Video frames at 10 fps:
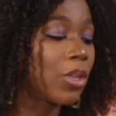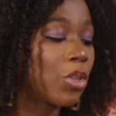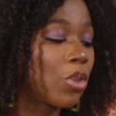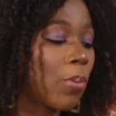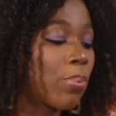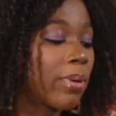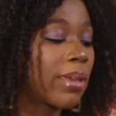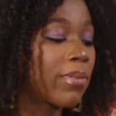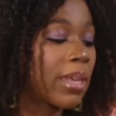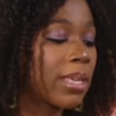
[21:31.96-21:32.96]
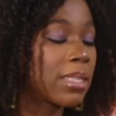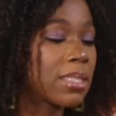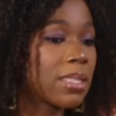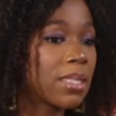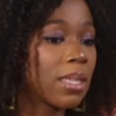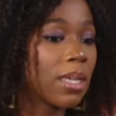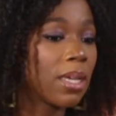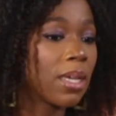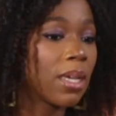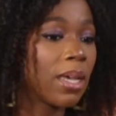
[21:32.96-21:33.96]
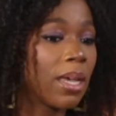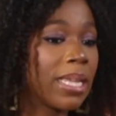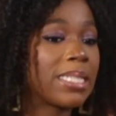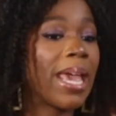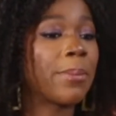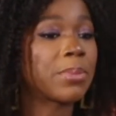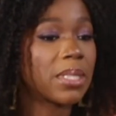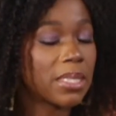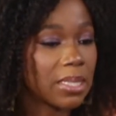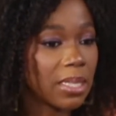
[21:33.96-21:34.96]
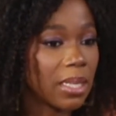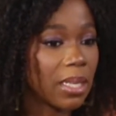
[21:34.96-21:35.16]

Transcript: your previous attempts